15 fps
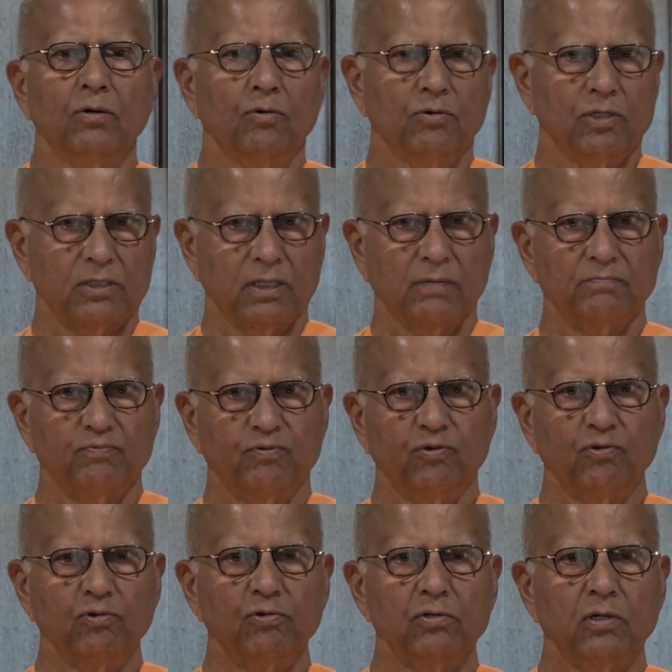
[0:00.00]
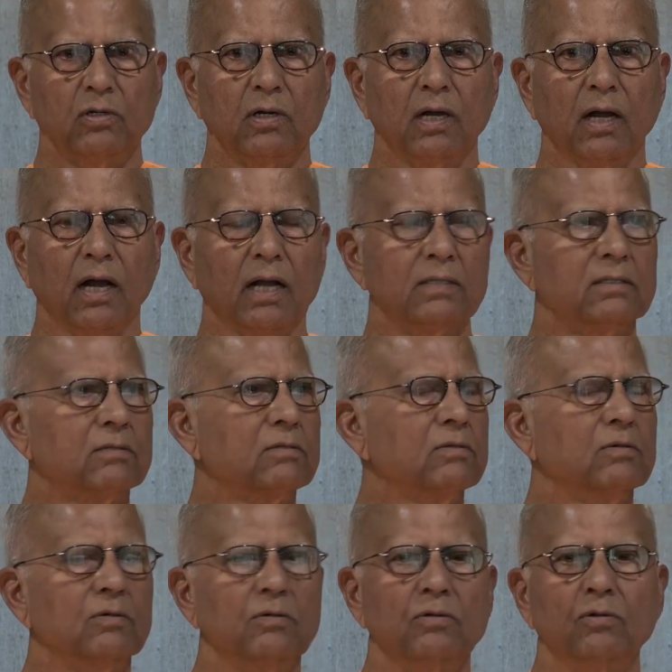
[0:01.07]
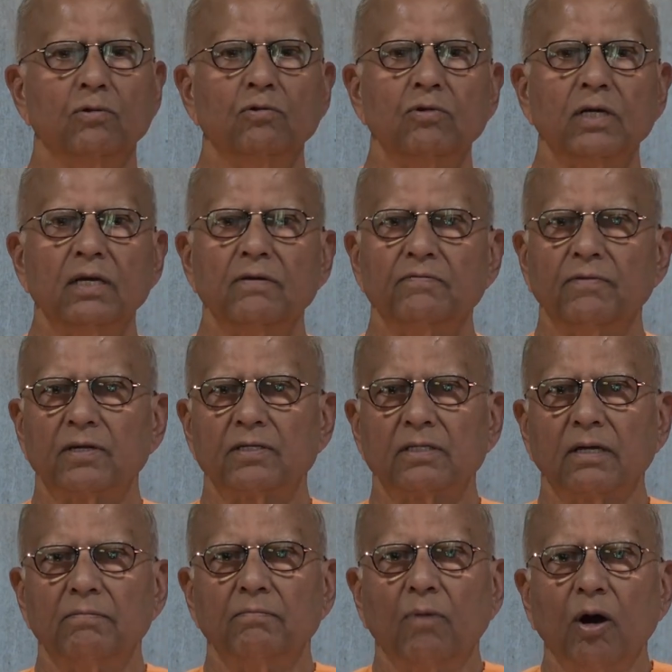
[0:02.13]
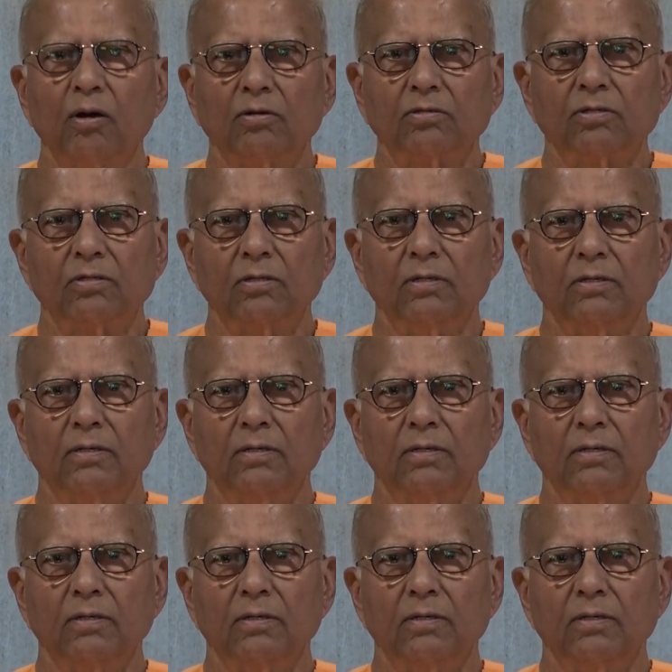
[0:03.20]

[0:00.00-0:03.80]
with some food and looking for some monks.